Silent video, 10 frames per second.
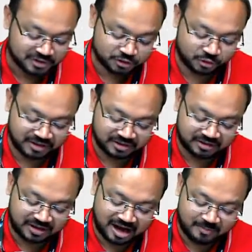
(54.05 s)
together
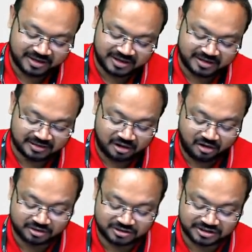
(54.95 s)
carbon and
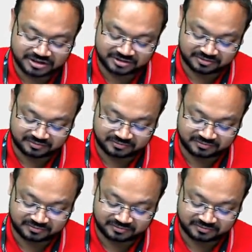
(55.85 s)
oxygen